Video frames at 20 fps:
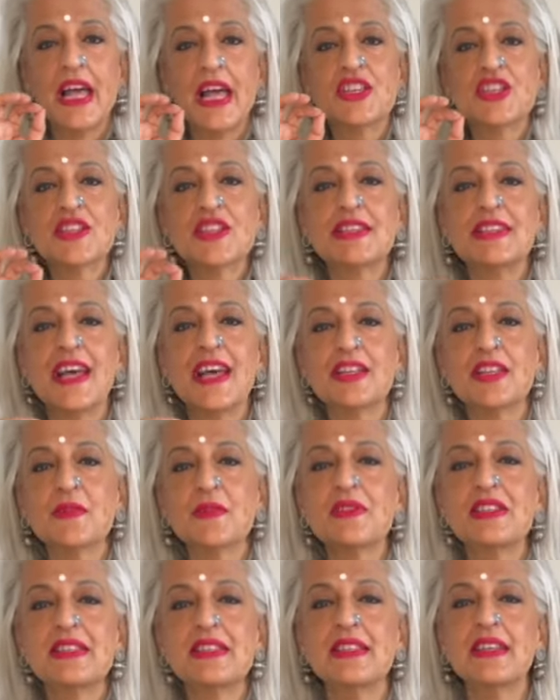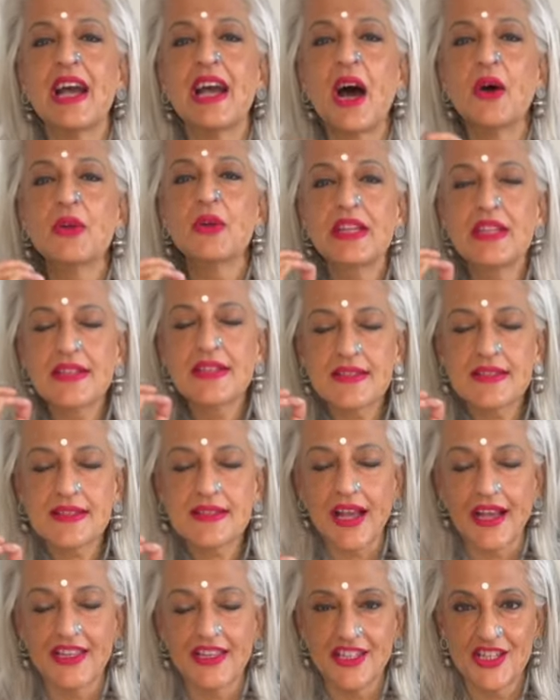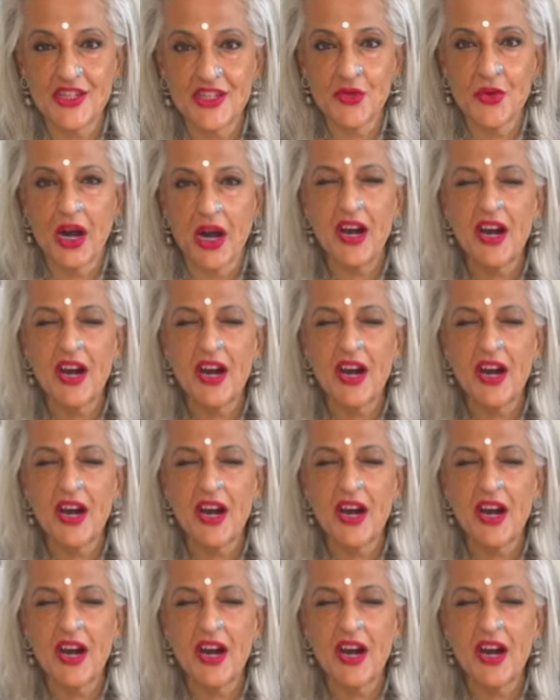Just let him see how excited you are,